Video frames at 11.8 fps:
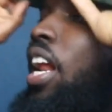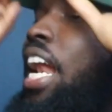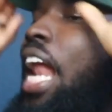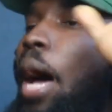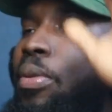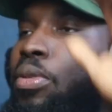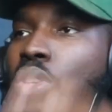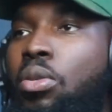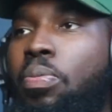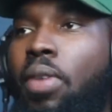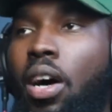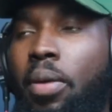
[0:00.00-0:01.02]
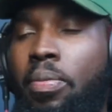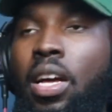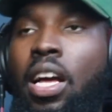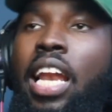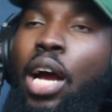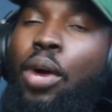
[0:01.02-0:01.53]
absolute bop.
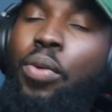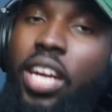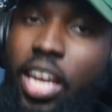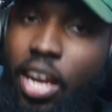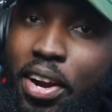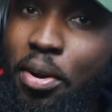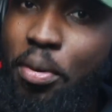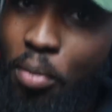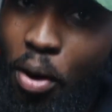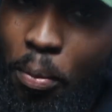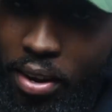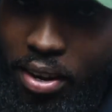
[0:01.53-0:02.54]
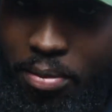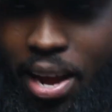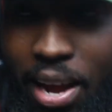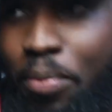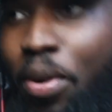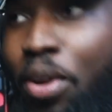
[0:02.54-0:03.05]
Like, we're here in a moment, man.
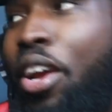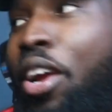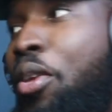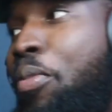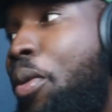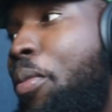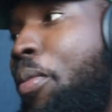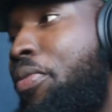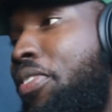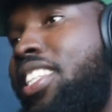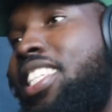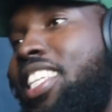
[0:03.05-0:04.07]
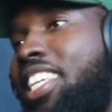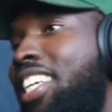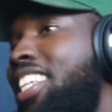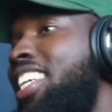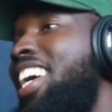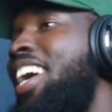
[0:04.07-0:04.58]
We're here in a moment for this kid.
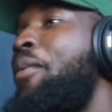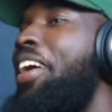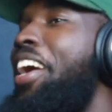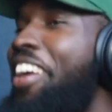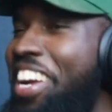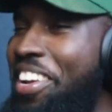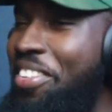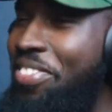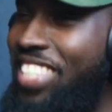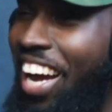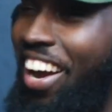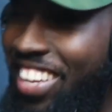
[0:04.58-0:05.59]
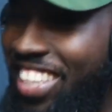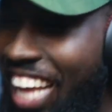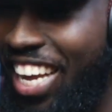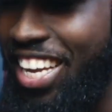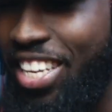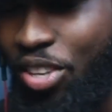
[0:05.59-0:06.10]
We're hearing a sound that
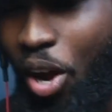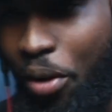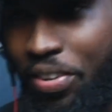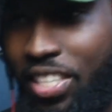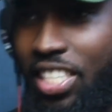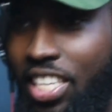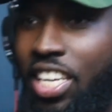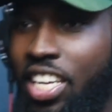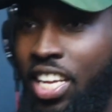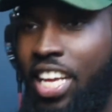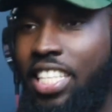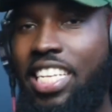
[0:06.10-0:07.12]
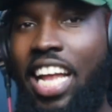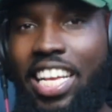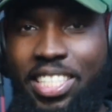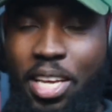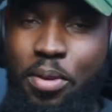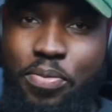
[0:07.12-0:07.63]
is obviously, it's in that
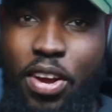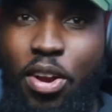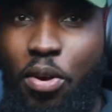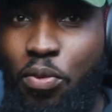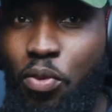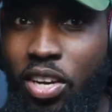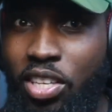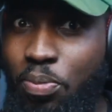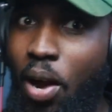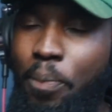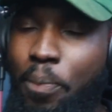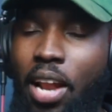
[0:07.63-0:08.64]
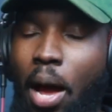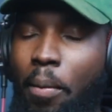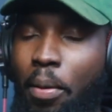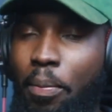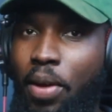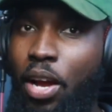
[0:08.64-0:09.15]
same vein of what's popping. I'm a
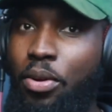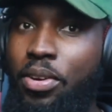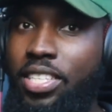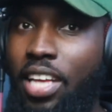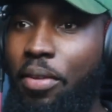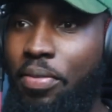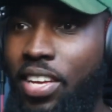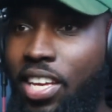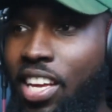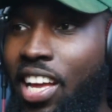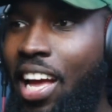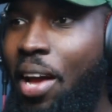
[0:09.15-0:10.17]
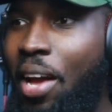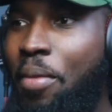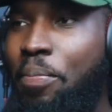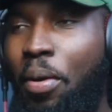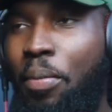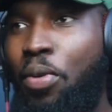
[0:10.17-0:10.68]
piano is heavy. But,
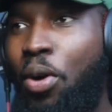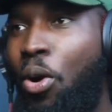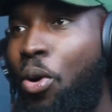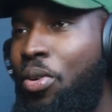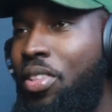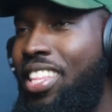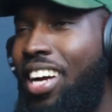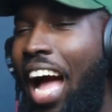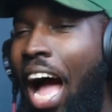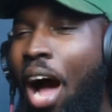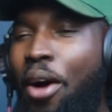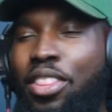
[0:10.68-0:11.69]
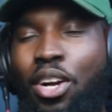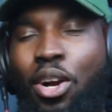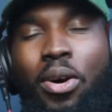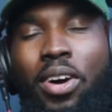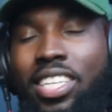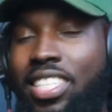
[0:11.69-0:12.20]
bro, the how the
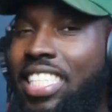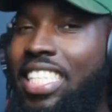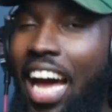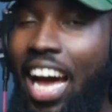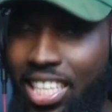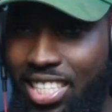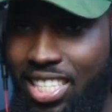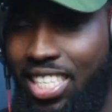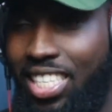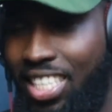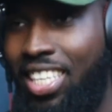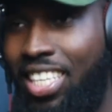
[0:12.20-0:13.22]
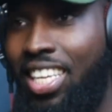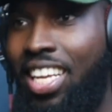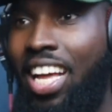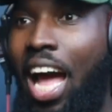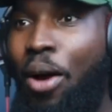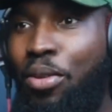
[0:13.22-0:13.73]
chord starts,
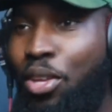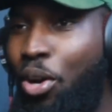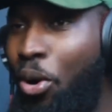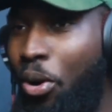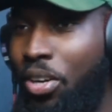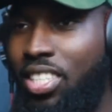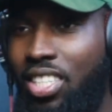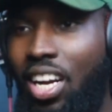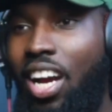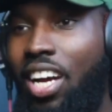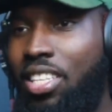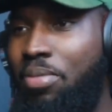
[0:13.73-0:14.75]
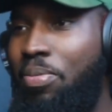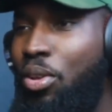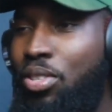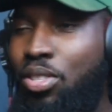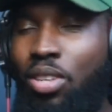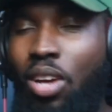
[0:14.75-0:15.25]
how the chord starts, man, those
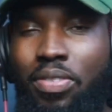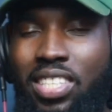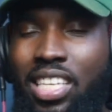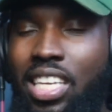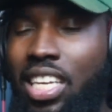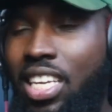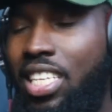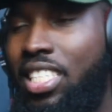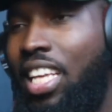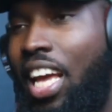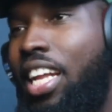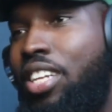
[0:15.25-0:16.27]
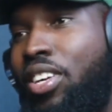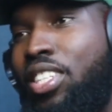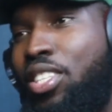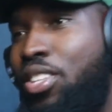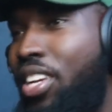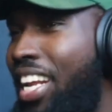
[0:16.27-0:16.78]
soft keys and the
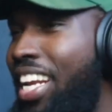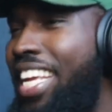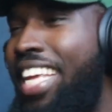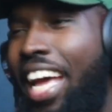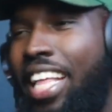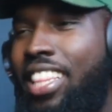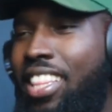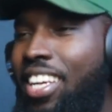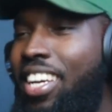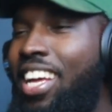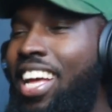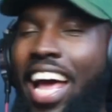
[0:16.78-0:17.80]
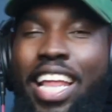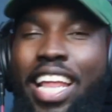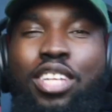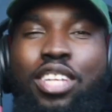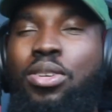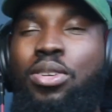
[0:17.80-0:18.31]
transition and they get the, and they get
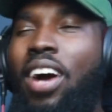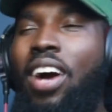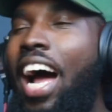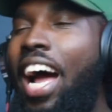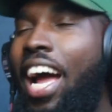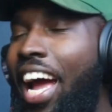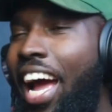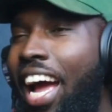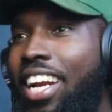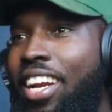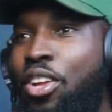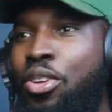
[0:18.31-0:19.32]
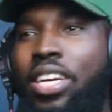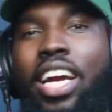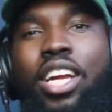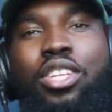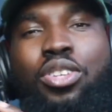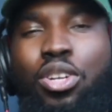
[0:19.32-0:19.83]
you high and you're getting
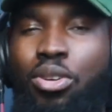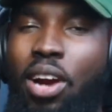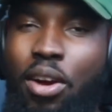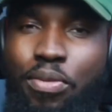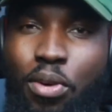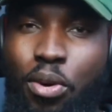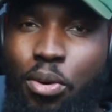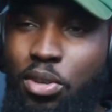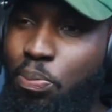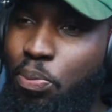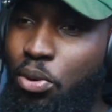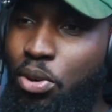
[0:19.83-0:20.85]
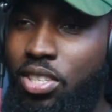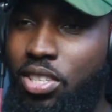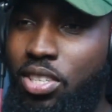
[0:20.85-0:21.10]
to the crowd vocals portion